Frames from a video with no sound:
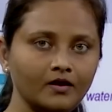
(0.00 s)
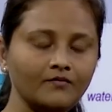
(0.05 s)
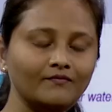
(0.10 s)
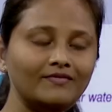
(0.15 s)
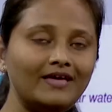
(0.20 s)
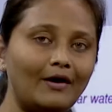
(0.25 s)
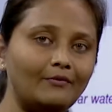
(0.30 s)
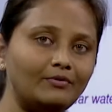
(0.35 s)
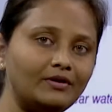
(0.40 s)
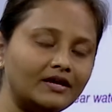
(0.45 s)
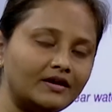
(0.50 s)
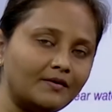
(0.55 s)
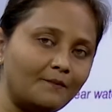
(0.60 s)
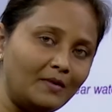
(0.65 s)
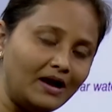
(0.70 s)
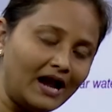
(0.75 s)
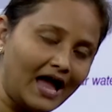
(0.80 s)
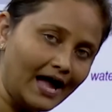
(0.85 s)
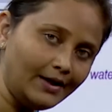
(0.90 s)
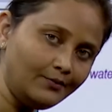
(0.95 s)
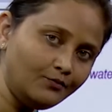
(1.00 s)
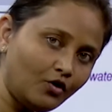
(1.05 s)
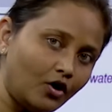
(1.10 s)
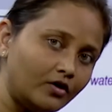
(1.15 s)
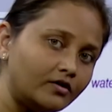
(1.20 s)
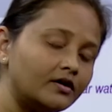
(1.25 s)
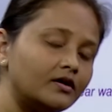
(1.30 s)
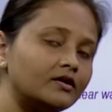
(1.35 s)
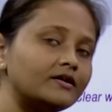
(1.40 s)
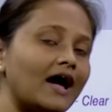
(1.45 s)
We have taken lime
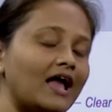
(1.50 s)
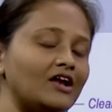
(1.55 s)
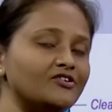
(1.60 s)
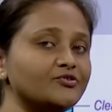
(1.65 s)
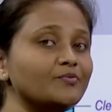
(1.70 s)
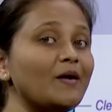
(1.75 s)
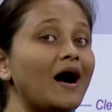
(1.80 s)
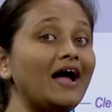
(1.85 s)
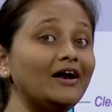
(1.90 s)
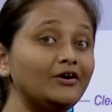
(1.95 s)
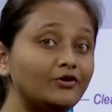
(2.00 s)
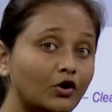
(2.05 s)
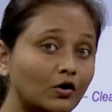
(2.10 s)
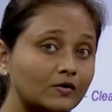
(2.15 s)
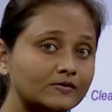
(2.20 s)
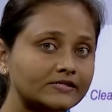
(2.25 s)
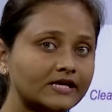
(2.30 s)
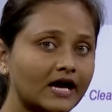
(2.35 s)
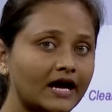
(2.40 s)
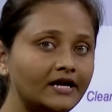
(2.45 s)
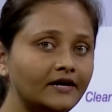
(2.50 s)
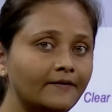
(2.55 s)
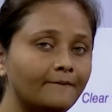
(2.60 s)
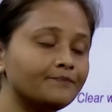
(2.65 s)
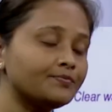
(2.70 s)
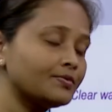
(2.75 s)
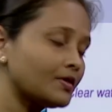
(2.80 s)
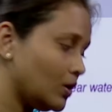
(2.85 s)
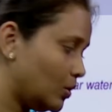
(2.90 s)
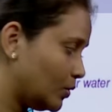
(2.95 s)
water, calcium hydroxide.
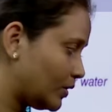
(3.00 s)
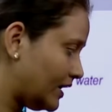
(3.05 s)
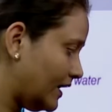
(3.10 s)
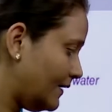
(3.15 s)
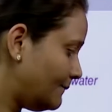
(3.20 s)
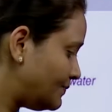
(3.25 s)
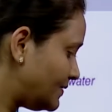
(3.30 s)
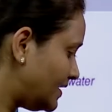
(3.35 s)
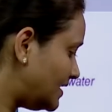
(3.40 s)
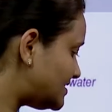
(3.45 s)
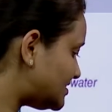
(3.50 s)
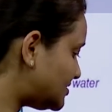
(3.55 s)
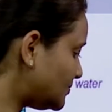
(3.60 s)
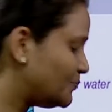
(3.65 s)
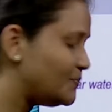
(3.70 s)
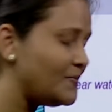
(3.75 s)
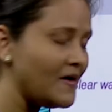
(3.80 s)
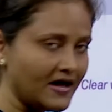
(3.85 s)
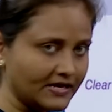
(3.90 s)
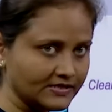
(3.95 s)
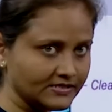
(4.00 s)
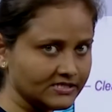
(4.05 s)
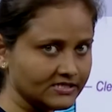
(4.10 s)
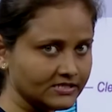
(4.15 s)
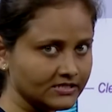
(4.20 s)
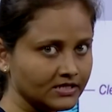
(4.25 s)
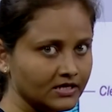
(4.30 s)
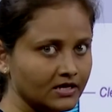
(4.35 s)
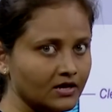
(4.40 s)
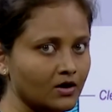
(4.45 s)
Okay, it's a base.